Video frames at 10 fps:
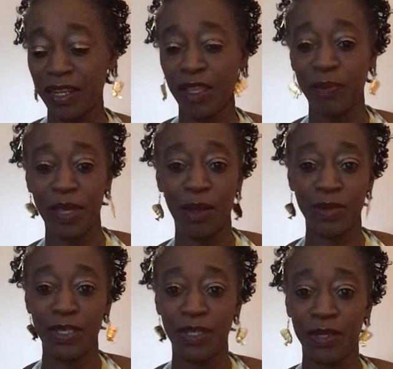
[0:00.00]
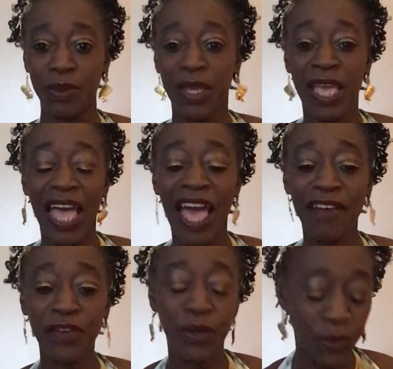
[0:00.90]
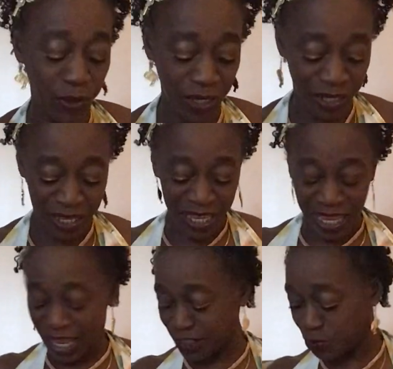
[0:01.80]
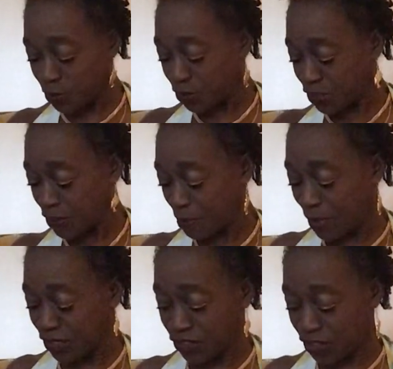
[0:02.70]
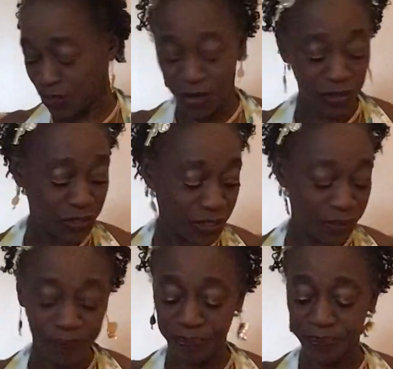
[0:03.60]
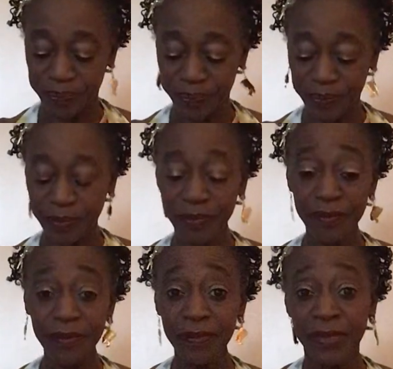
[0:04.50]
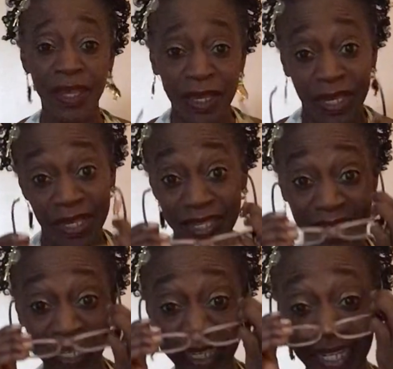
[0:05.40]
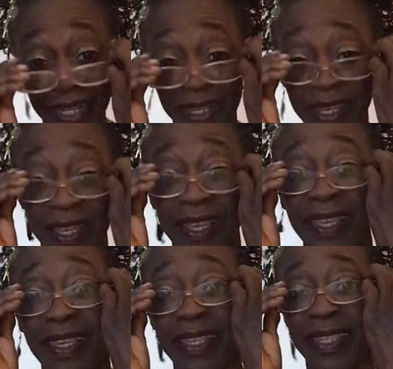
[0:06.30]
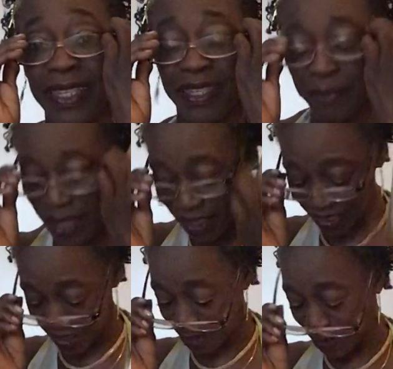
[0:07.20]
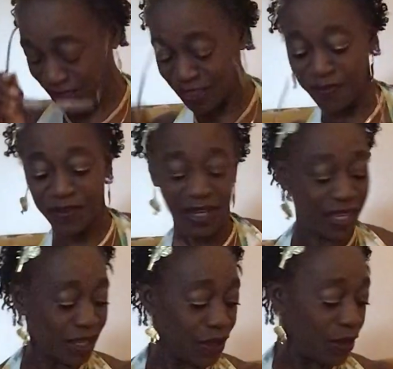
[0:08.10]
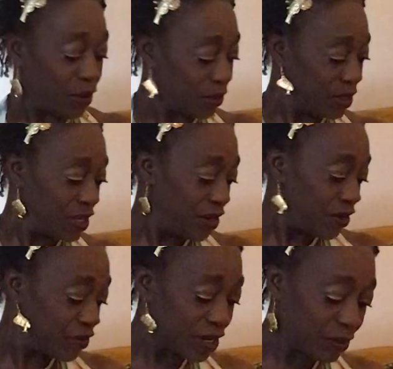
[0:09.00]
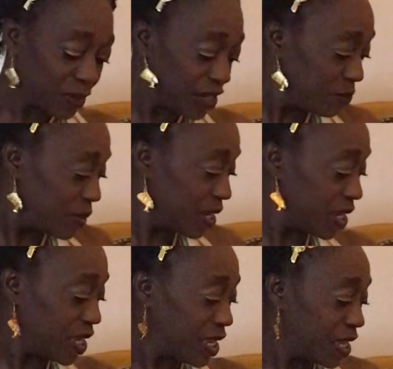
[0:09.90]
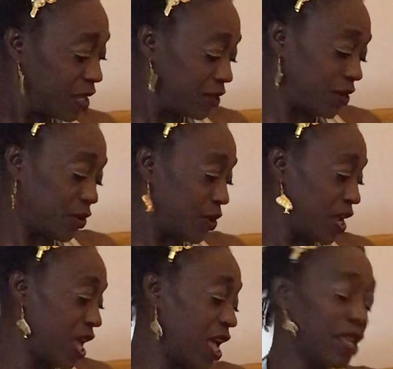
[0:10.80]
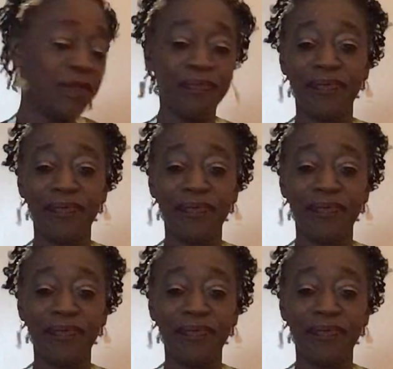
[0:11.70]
then I'll be able to have a look at what Magic Guardian is sending us this month, in the month of Leo. Right, where's me? Okay.